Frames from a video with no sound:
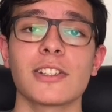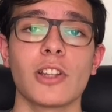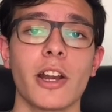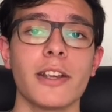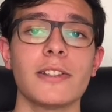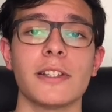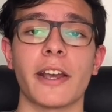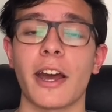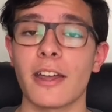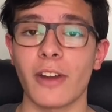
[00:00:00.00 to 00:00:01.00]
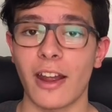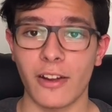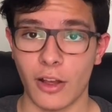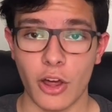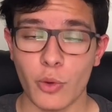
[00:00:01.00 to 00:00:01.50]
not easy.
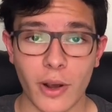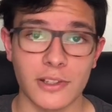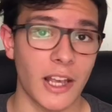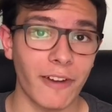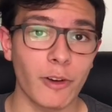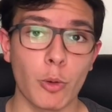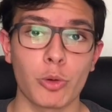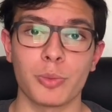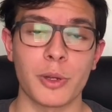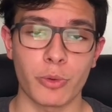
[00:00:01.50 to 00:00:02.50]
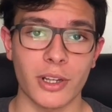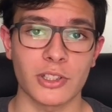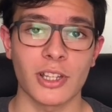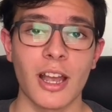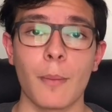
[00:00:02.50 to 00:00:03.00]
Otherwise, everyone would be
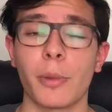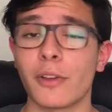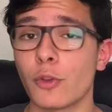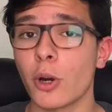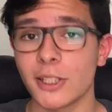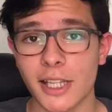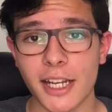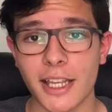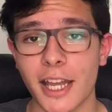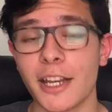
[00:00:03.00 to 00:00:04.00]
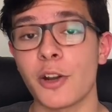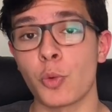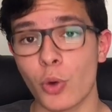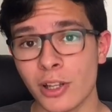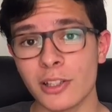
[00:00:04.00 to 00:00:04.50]
rich. But if you are dedicated
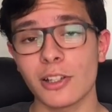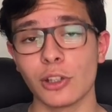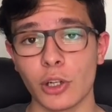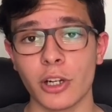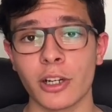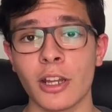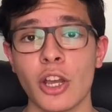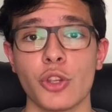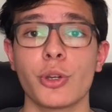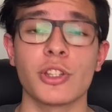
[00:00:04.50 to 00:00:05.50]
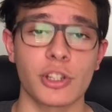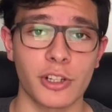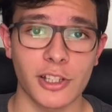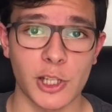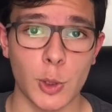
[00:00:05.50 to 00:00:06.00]
and willing to learn, you can turn
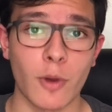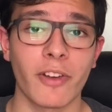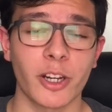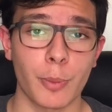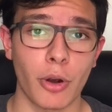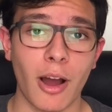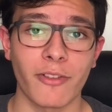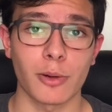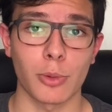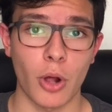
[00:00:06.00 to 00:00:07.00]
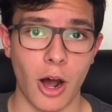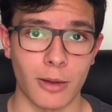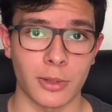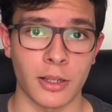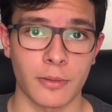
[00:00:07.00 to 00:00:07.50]
this into a very profitable
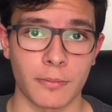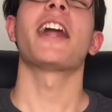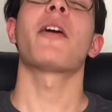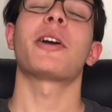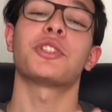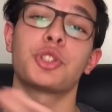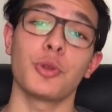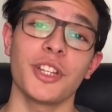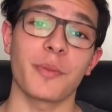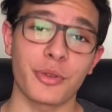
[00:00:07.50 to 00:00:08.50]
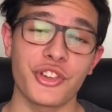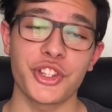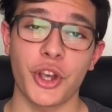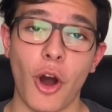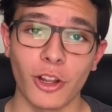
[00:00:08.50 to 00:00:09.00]
hobby. Now, I truly
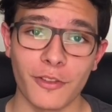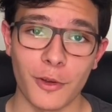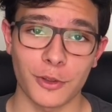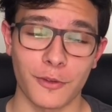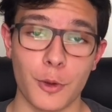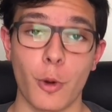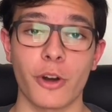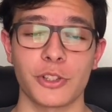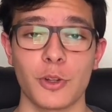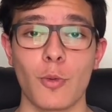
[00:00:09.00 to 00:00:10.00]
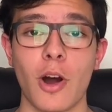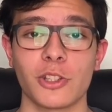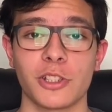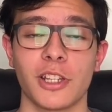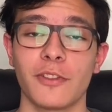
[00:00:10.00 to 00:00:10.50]
appreciate all of those of you who are still
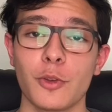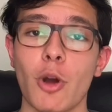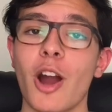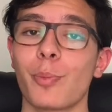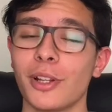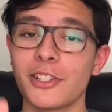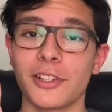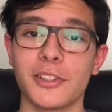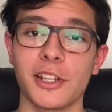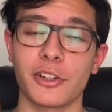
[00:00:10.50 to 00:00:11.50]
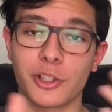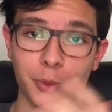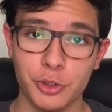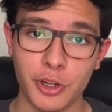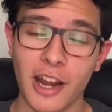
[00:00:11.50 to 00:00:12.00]
watching. If you are, please consider
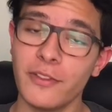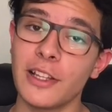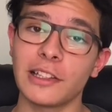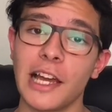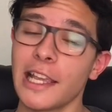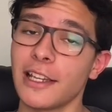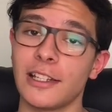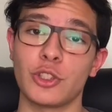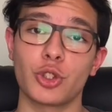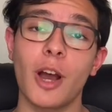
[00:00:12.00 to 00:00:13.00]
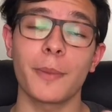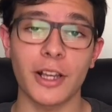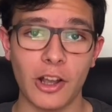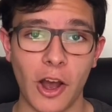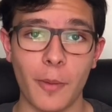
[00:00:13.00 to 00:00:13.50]
subscribing, liking, and dropping
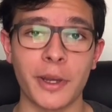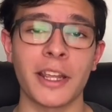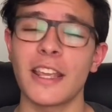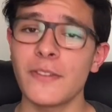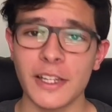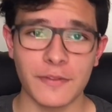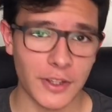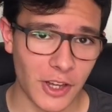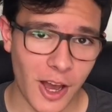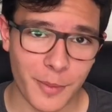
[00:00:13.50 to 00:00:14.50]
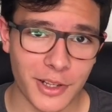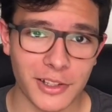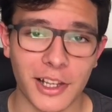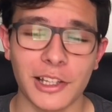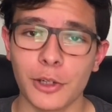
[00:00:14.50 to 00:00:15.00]
a comment. Even if the comment is
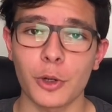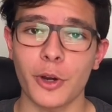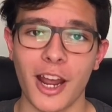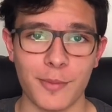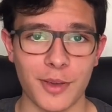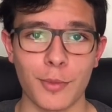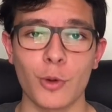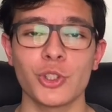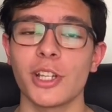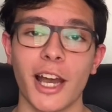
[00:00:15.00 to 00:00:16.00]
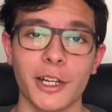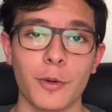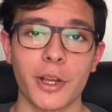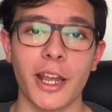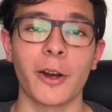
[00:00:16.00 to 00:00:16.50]
like a little crappy emoji, I
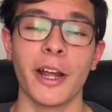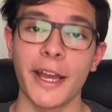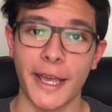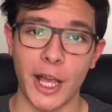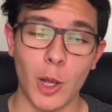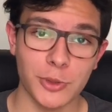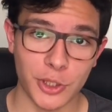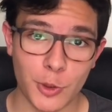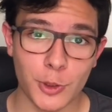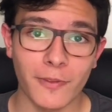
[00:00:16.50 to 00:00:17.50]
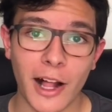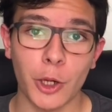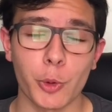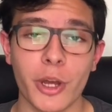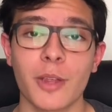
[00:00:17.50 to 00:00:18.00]
don't care. It helps the YouTube
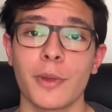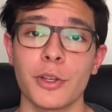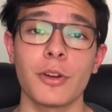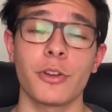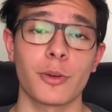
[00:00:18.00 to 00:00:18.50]
algorithm, and you know your